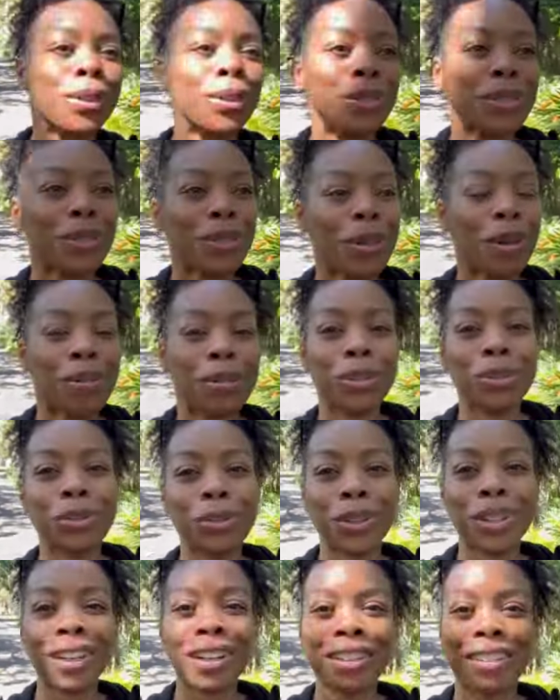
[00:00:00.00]
So I was
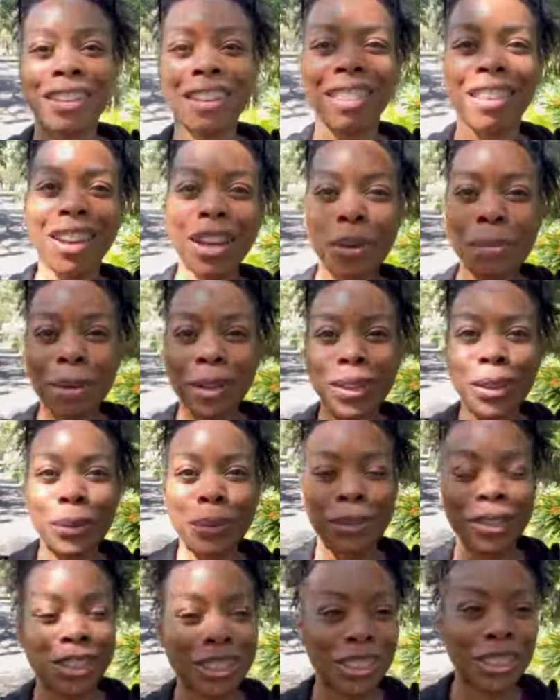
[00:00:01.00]
reading the thing about the
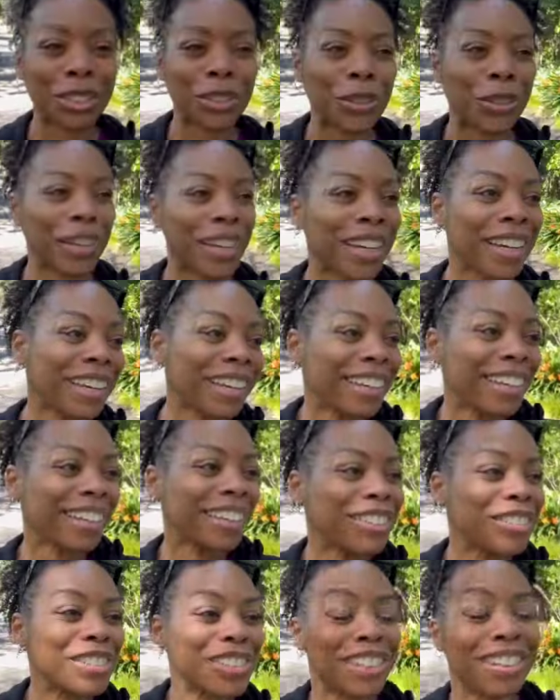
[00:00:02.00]
wishing tree, and
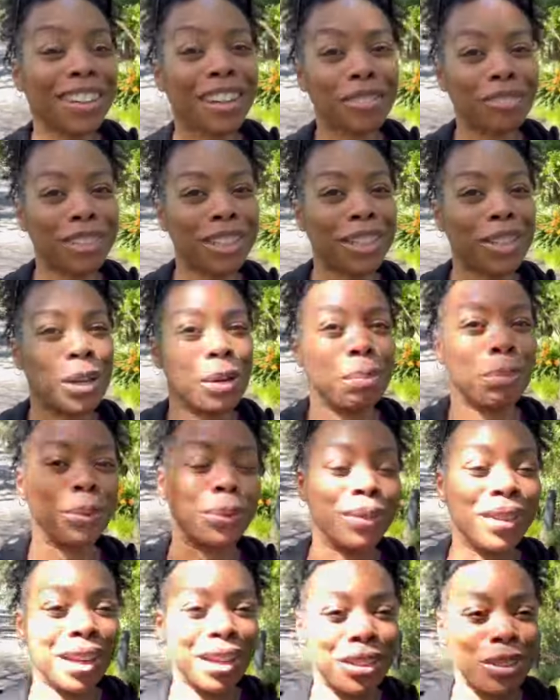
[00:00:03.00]
there was a lovely couple
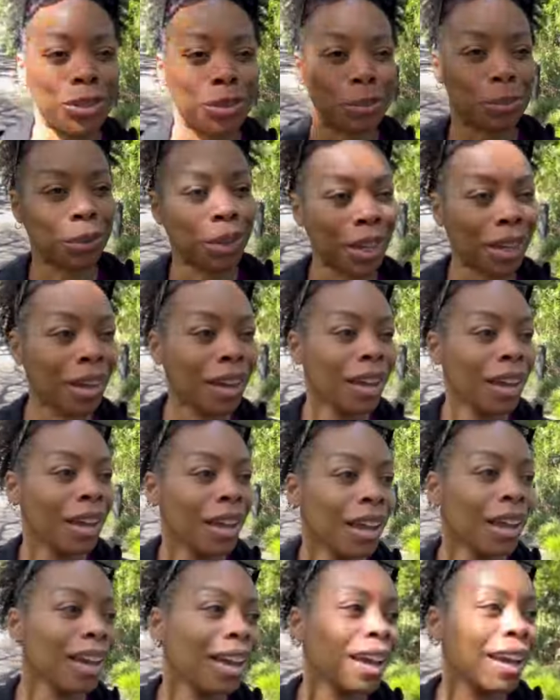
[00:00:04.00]
next to me,
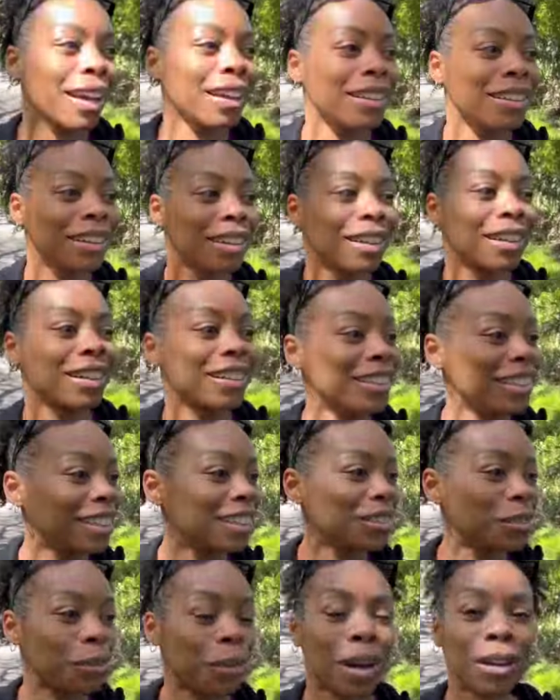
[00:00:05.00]
and
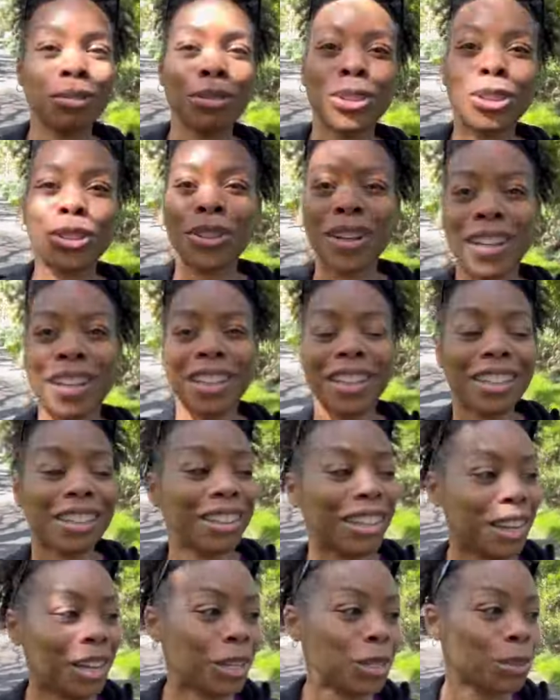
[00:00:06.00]
the wife was trying to get
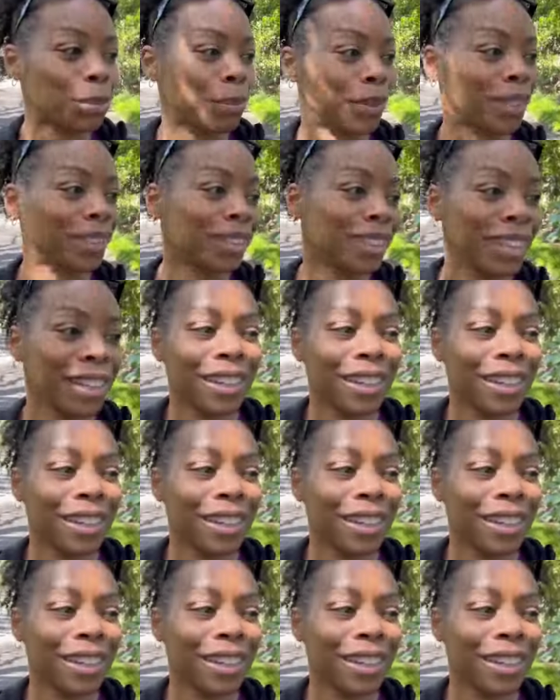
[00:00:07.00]
the husband